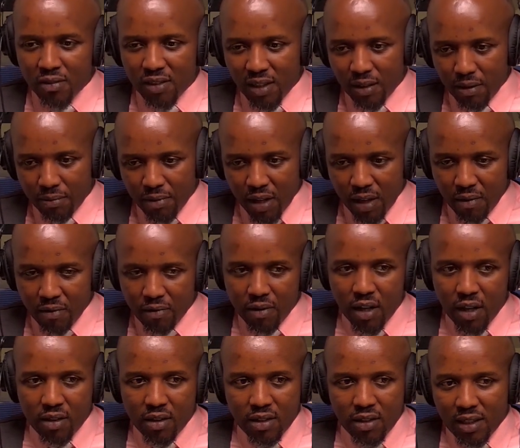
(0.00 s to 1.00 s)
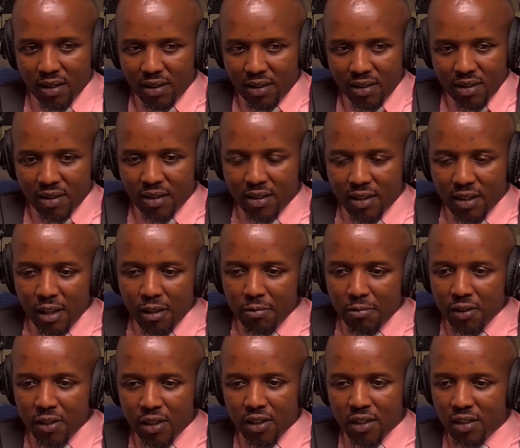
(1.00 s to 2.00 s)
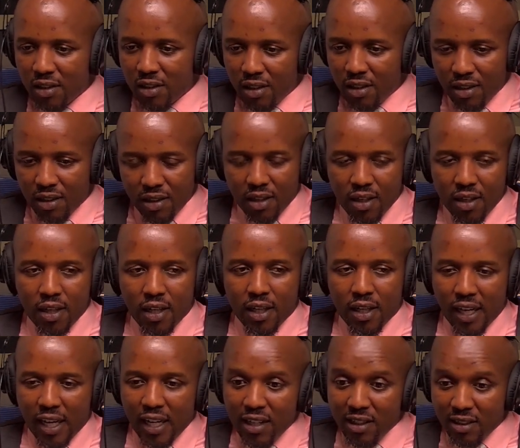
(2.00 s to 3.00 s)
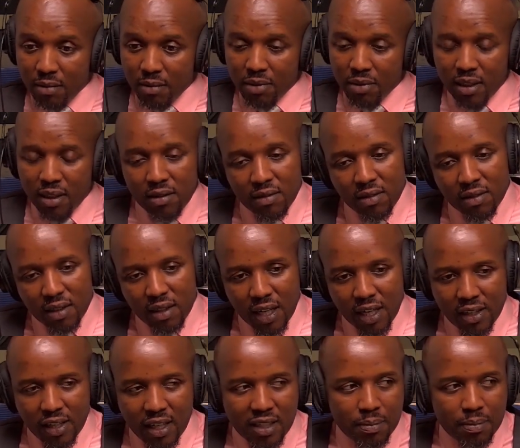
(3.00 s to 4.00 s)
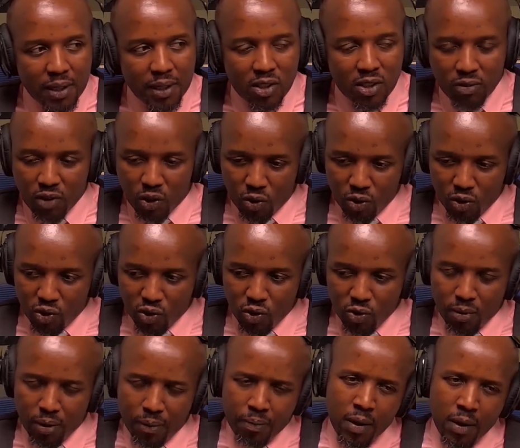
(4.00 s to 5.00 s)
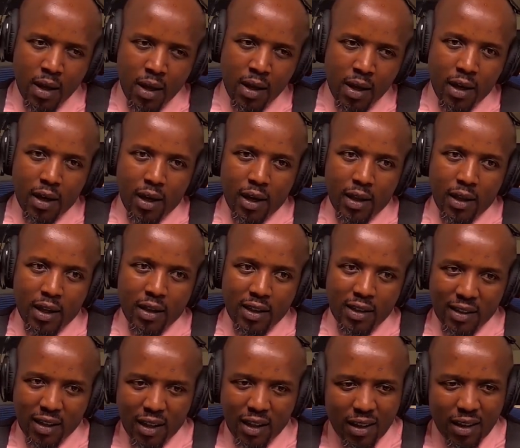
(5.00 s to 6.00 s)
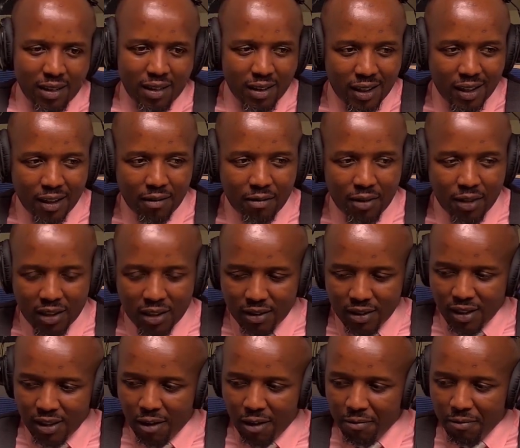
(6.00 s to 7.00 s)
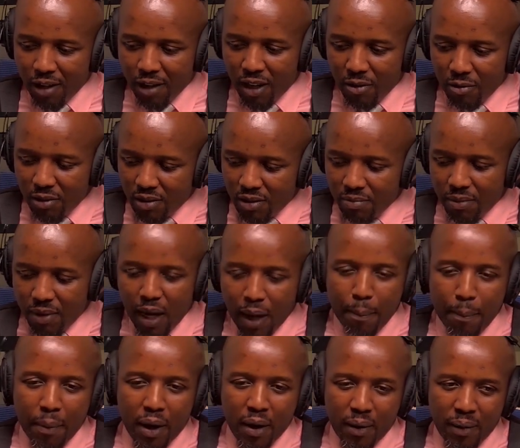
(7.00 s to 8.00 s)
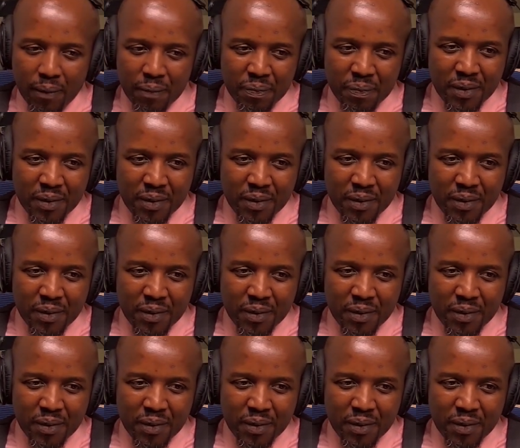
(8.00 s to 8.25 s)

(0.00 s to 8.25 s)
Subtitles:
They are just selfish gains themselves at the expense of the consumer. Then there's another thing, very tough language, buyer power.